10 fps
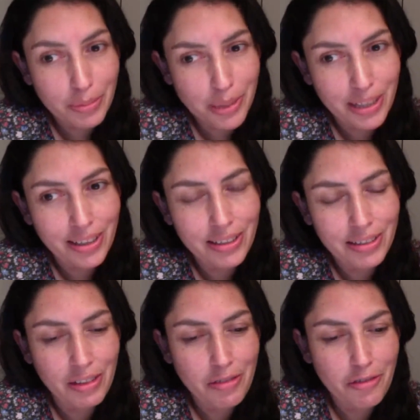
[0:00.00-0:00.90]
me.
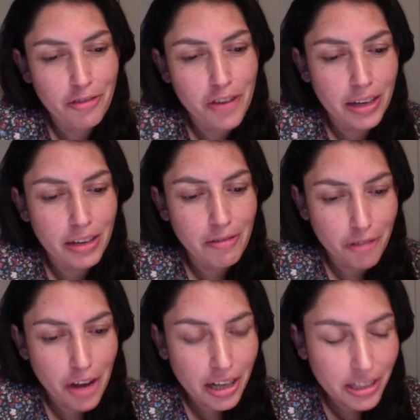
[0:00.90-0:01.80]
In
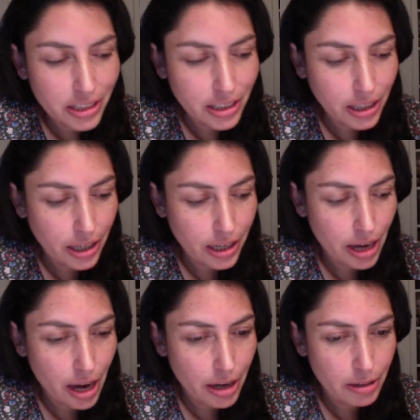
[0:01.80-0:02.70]
fact,
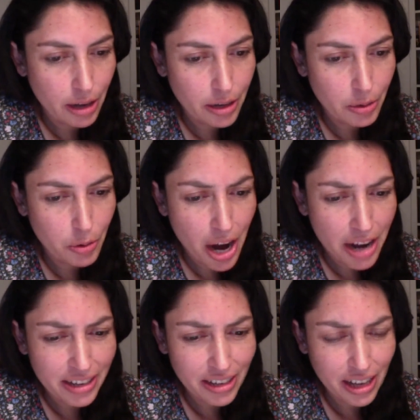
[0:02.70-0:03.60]
I
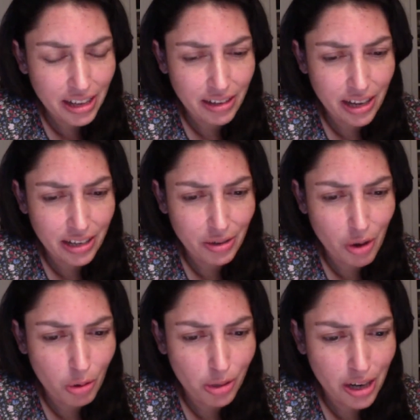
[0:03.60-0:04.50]
cry, and I
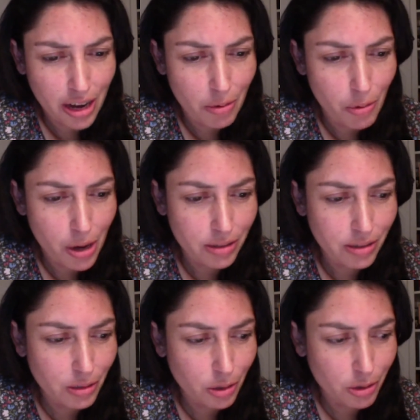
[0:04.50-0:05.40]
know that I
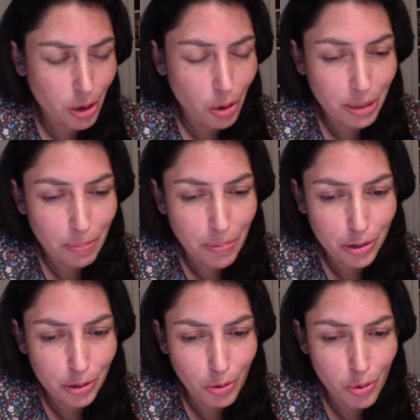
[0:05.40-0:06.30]
was not the only
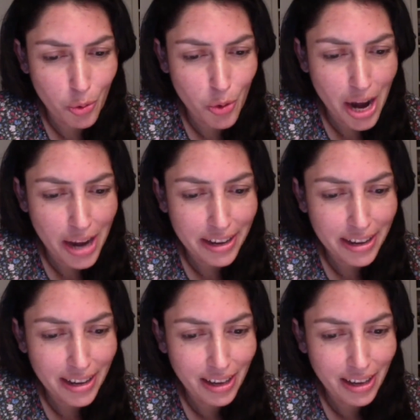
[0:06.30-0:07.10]
person who cried,